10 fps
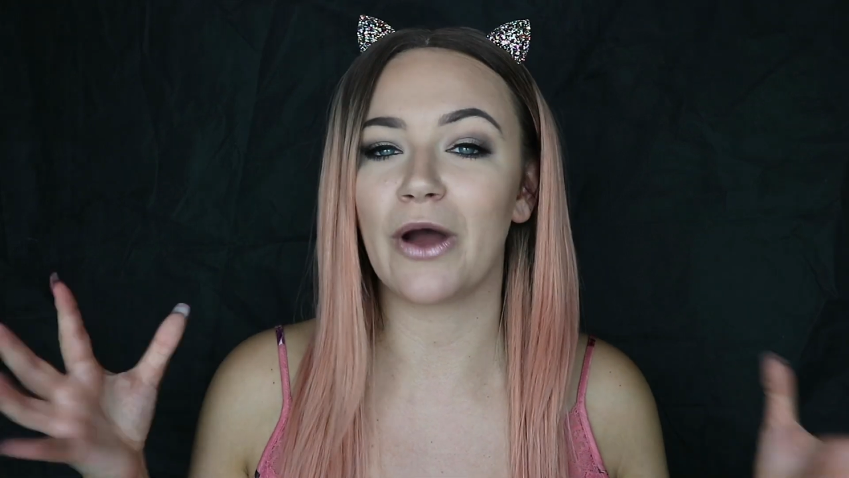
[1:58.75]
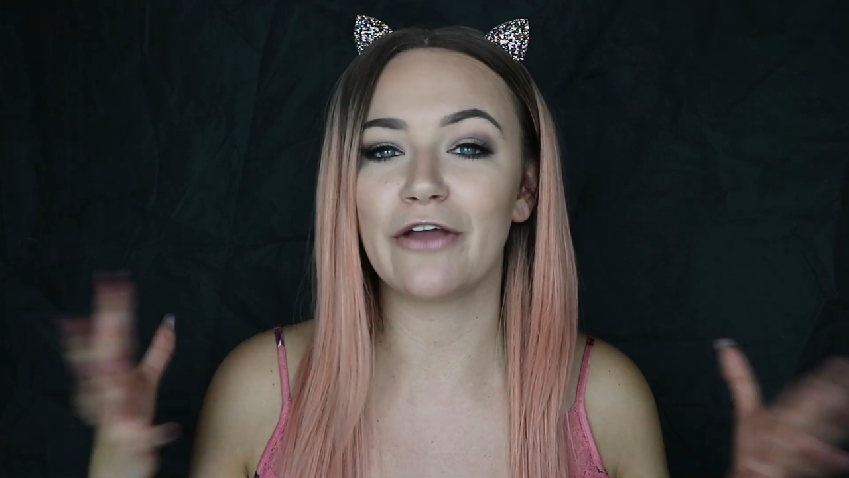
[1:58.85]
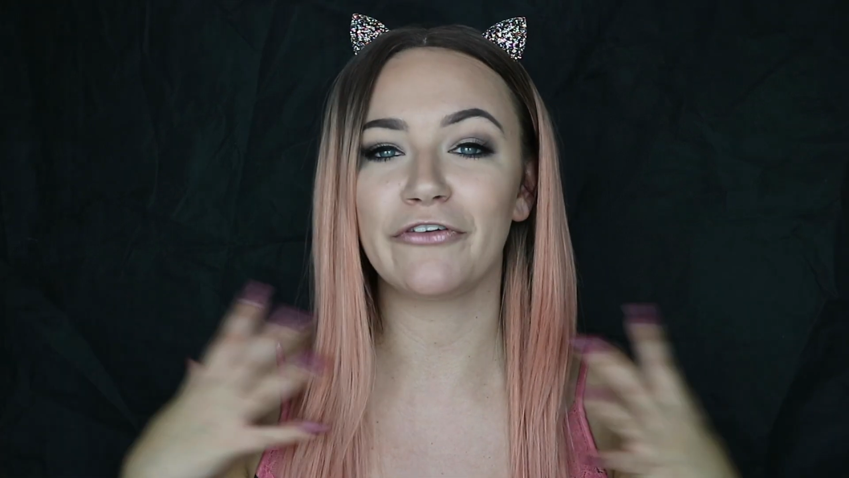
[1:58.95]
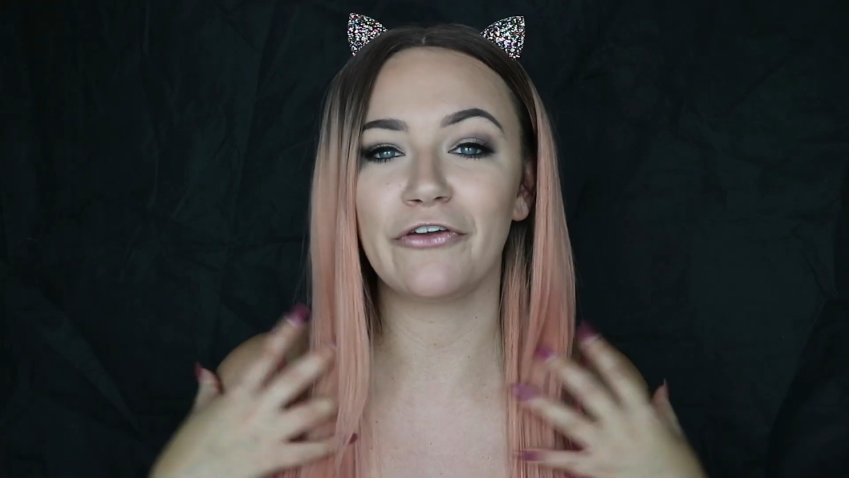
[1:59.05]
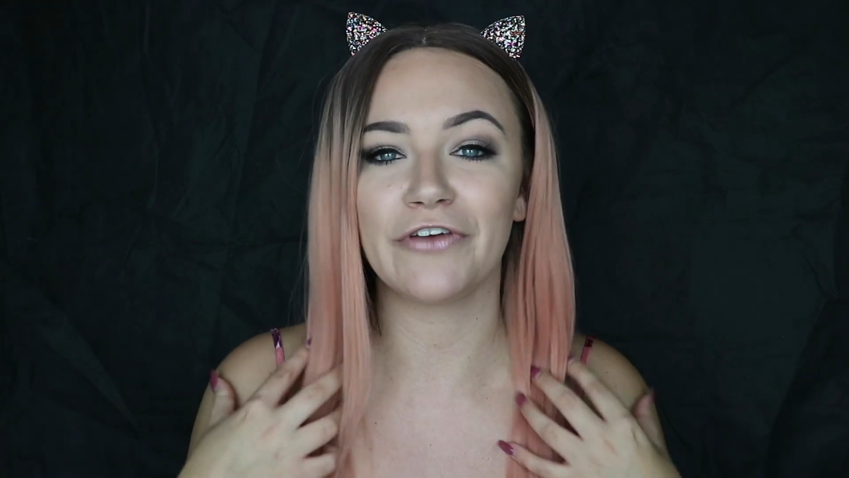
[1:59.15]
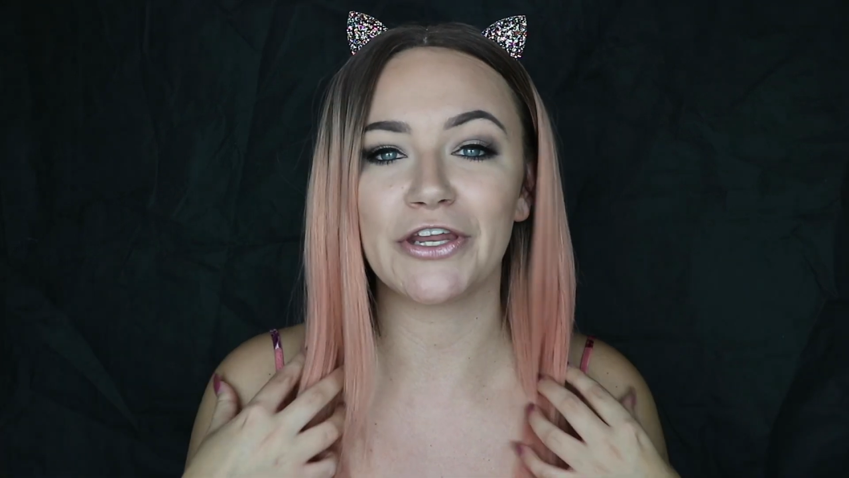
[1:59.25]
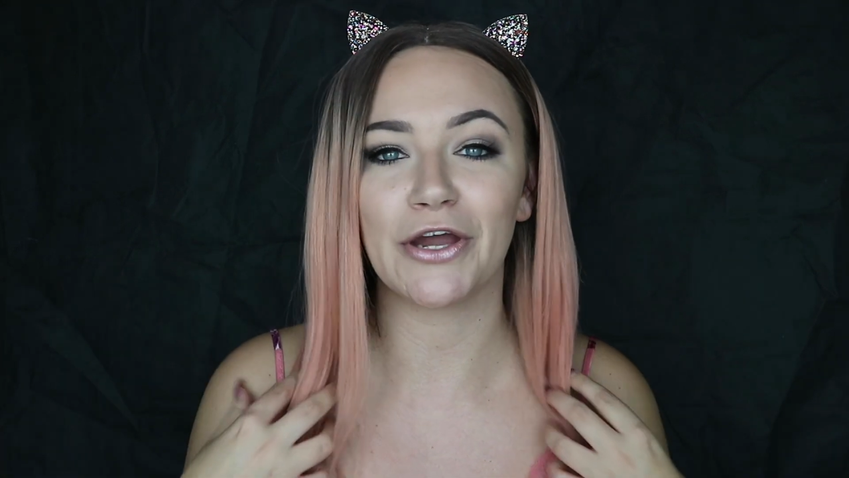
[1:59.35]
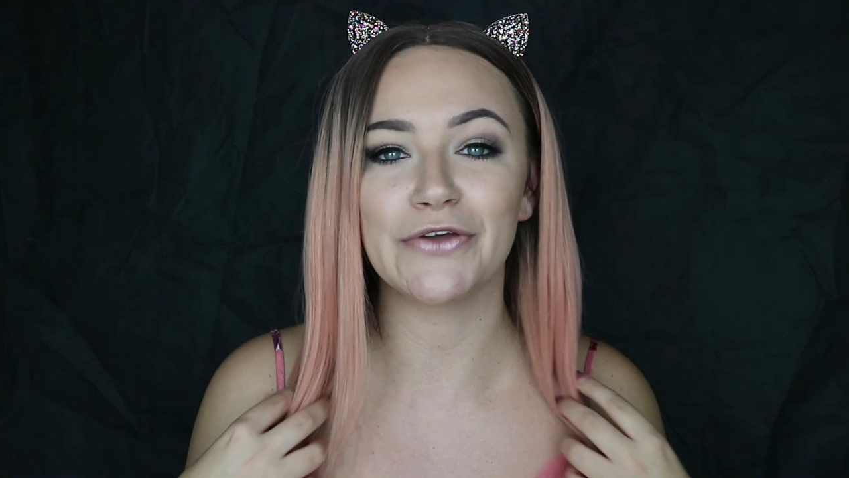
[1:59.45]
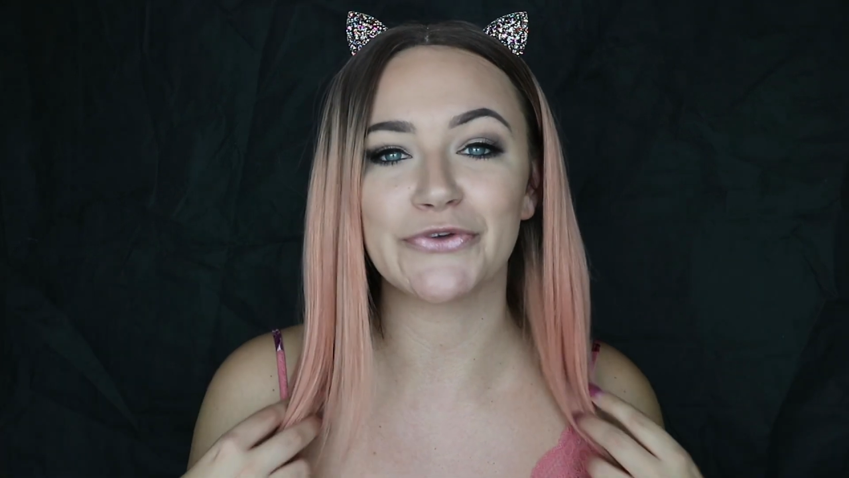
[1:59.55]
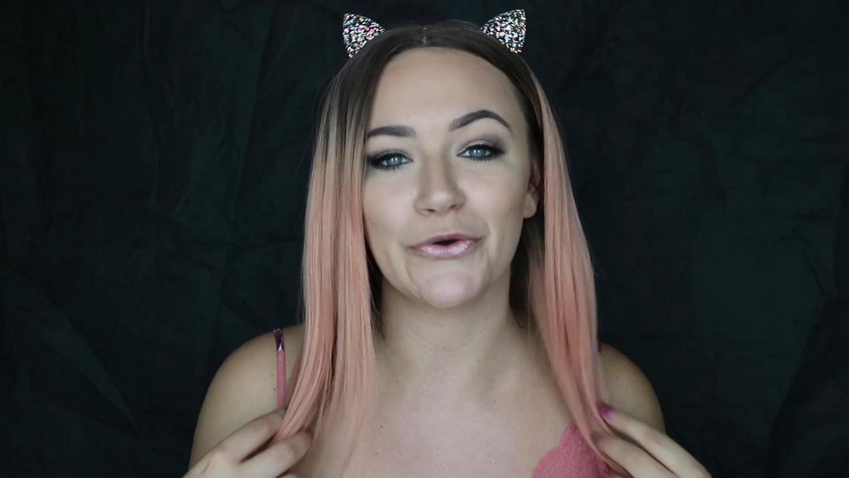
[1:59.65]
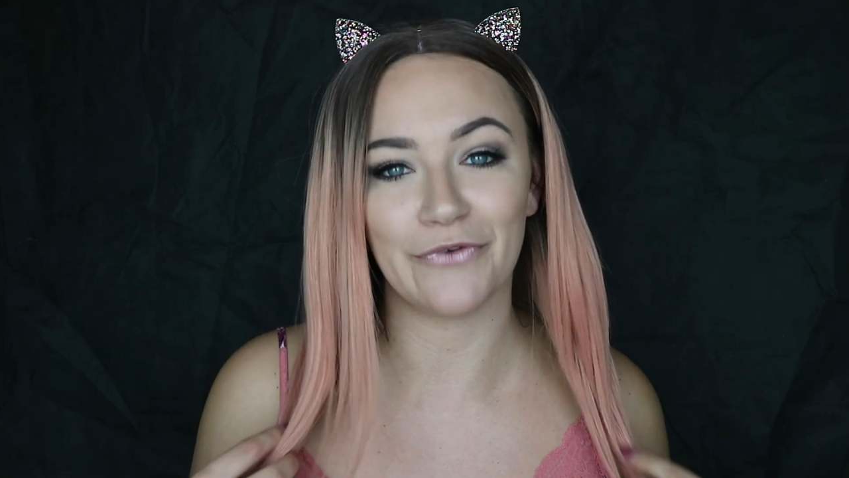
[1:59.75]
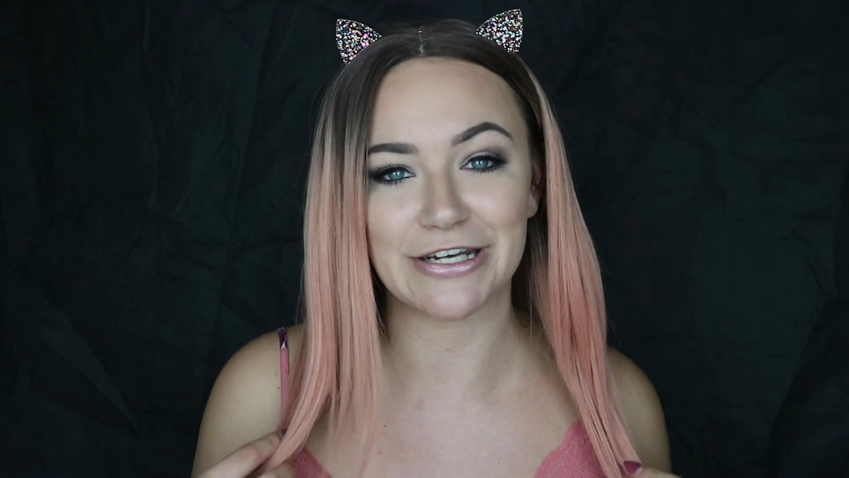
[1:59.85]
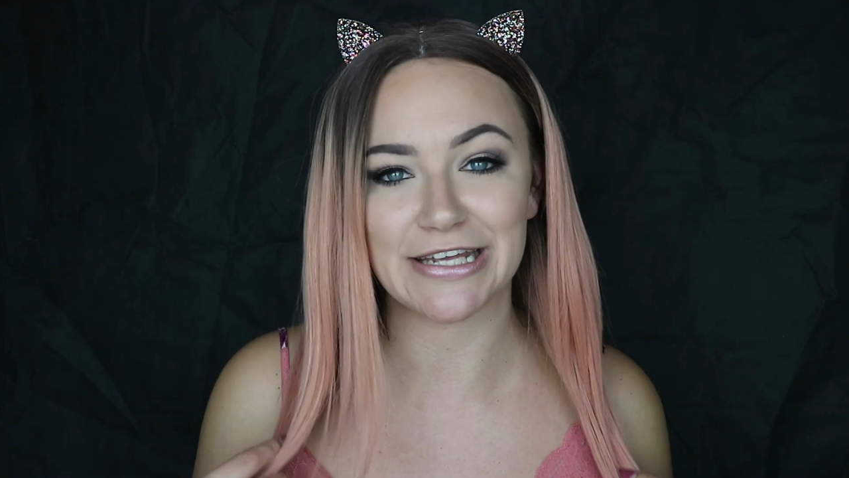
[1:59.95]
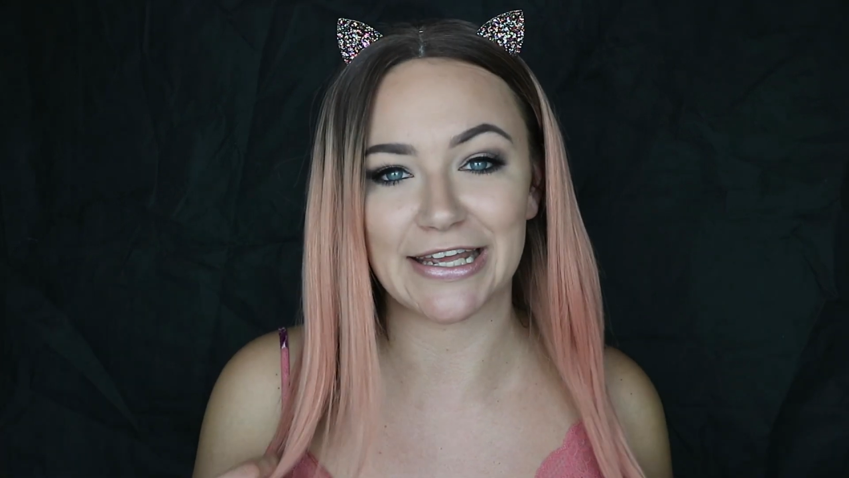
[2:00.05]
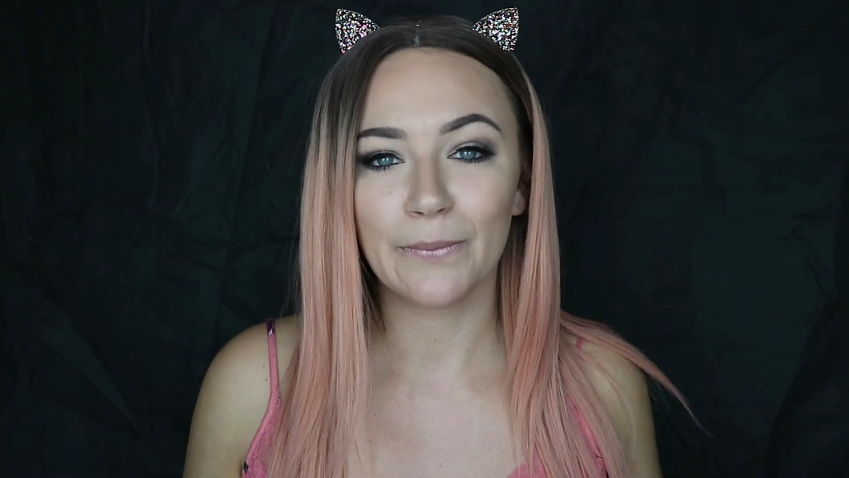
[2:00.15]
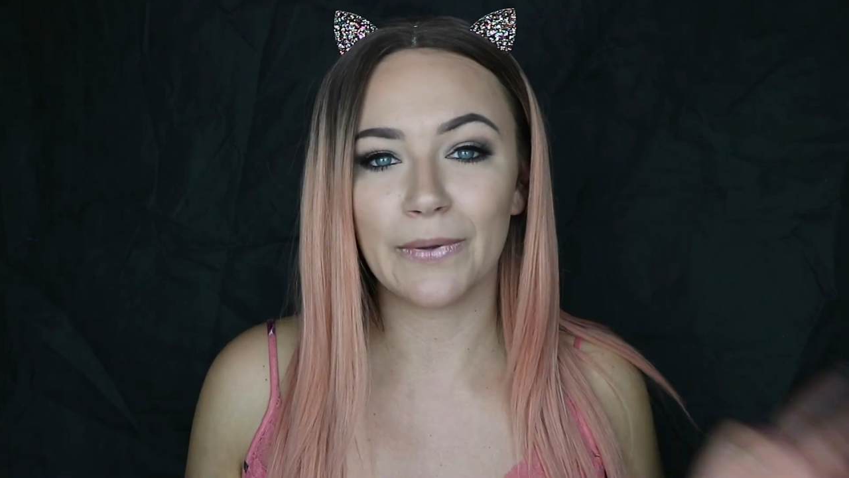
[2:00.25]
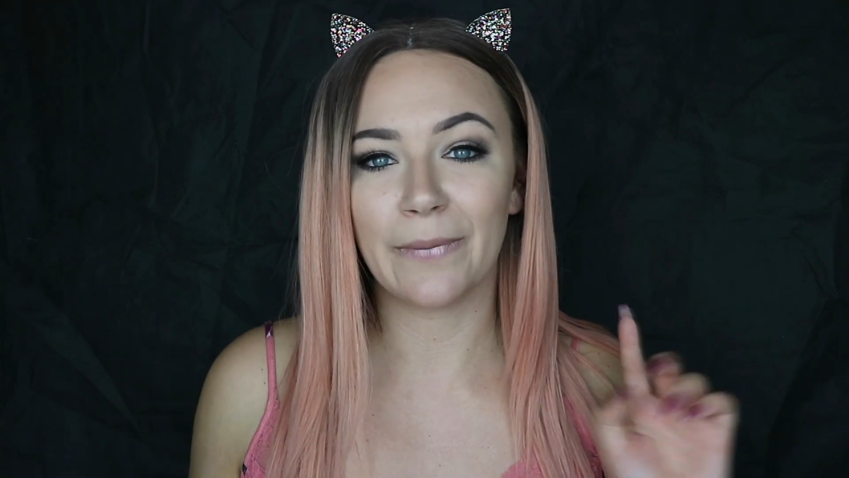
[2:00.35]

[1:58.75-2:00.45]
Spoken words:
quite a few videos already.